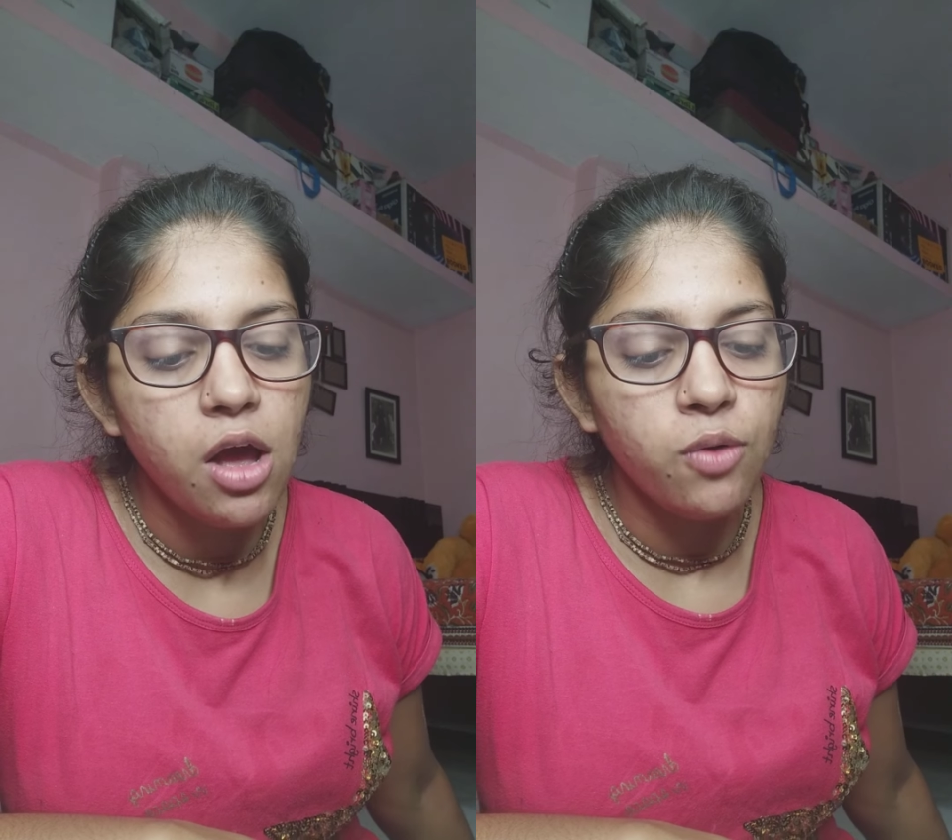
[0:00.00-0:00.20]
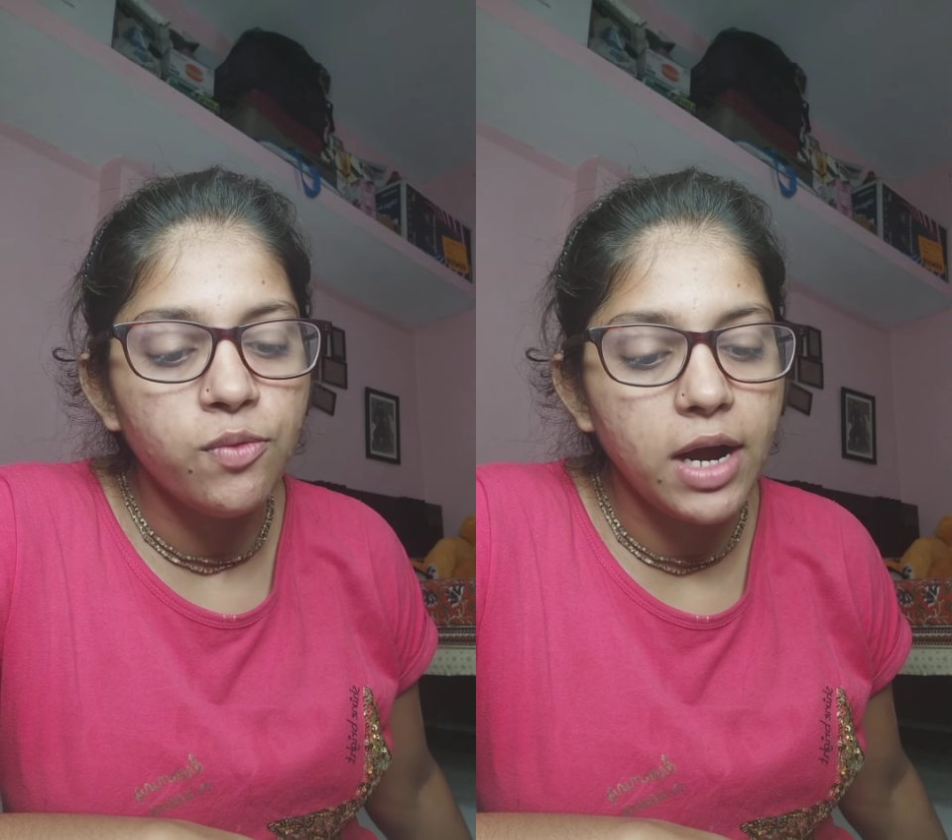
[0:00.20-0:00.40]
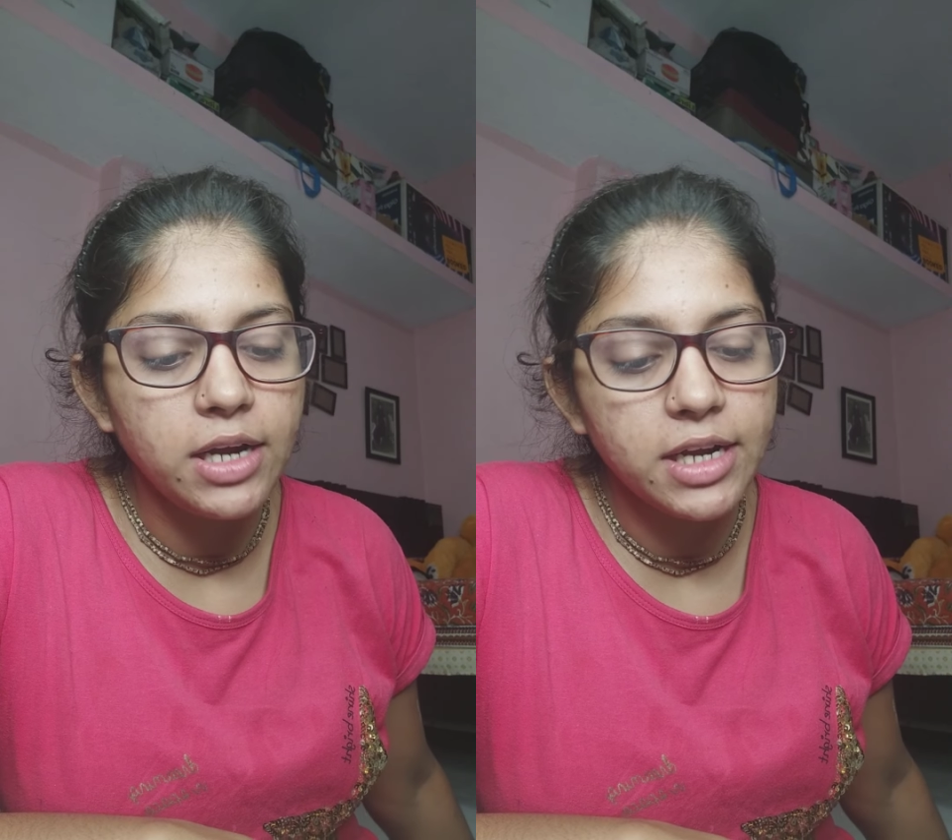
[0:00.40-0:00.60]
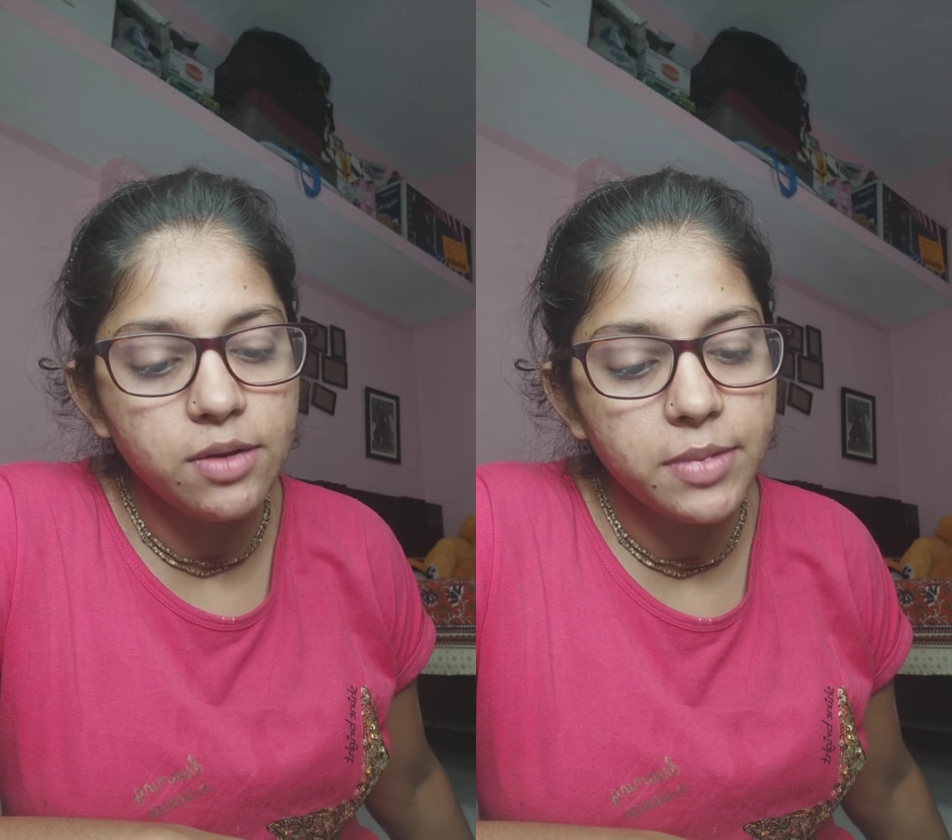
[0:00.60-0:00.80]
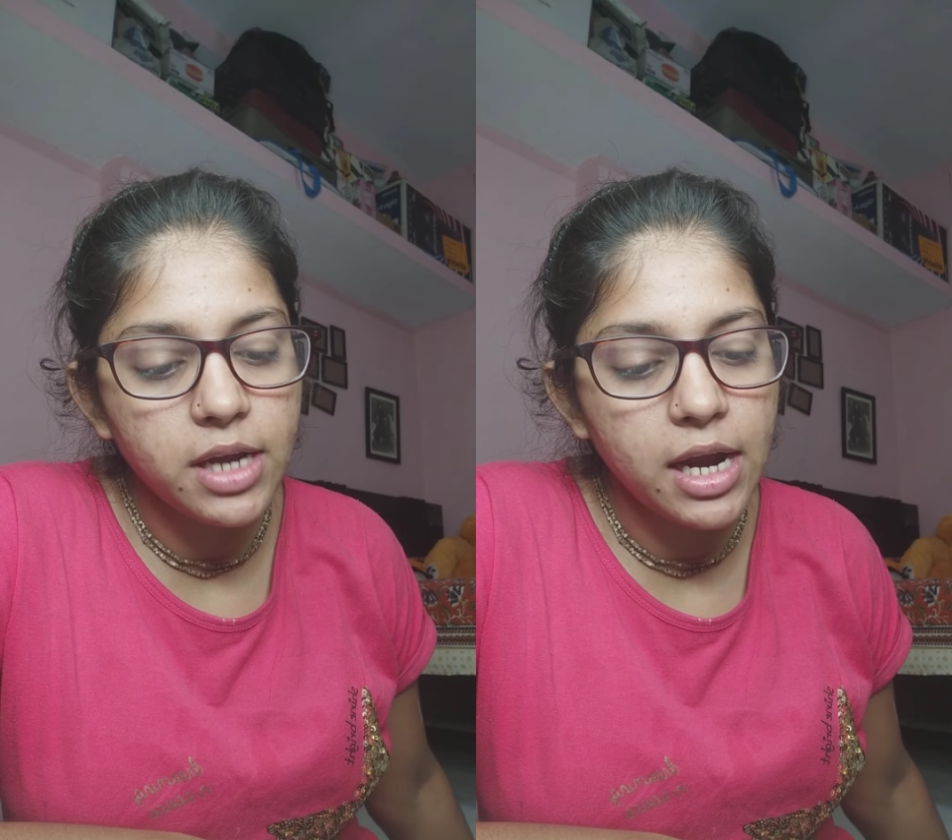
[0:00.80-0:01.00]
wild
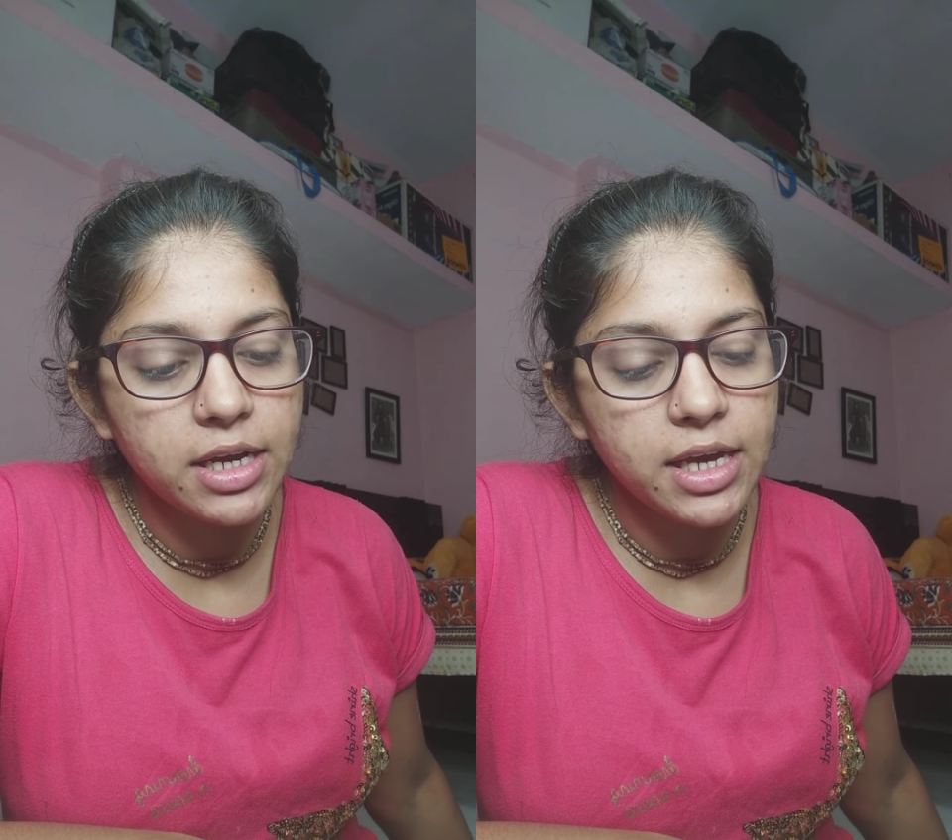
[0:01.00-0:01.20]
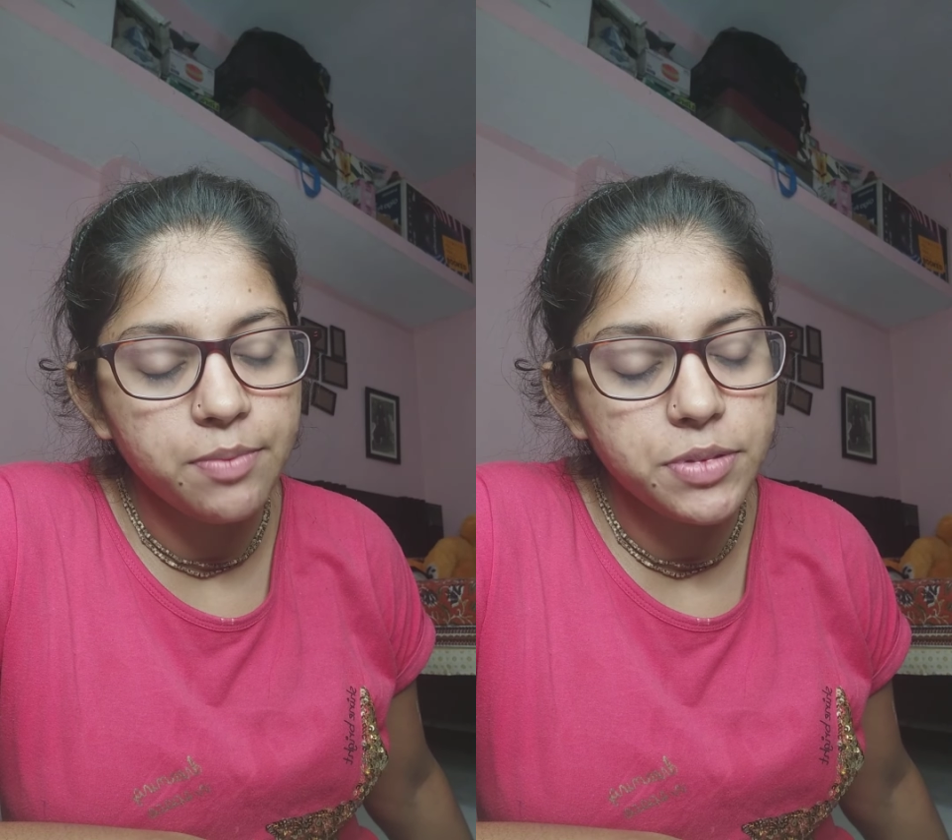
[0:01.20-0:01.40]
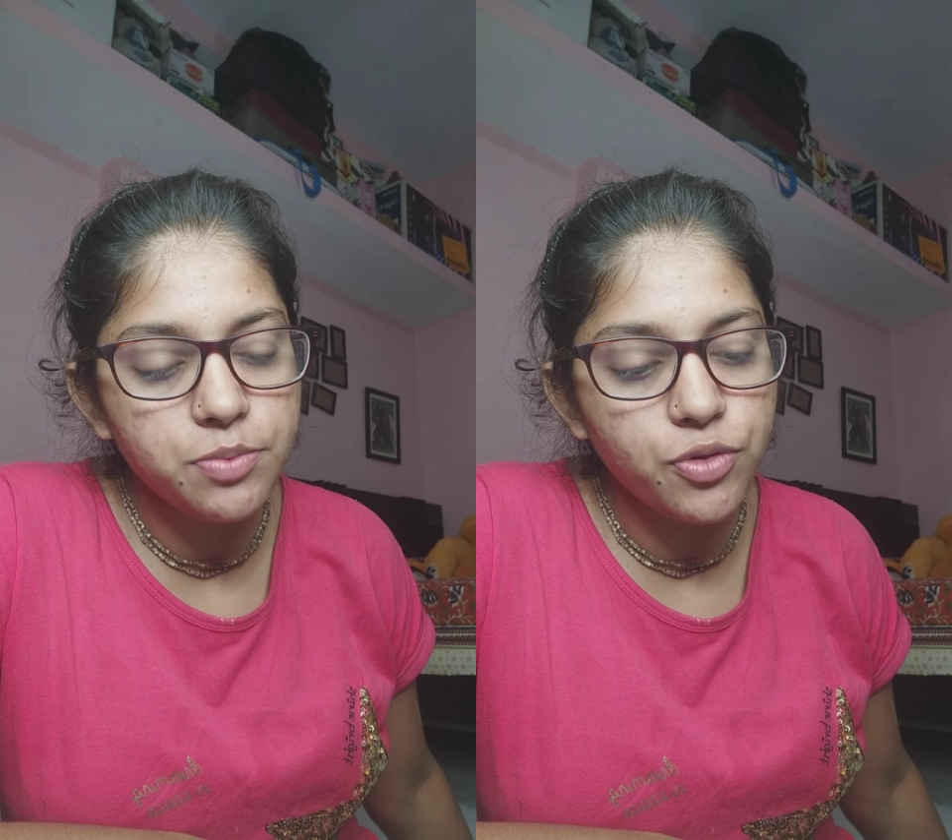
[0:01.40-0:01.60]
animals are kept in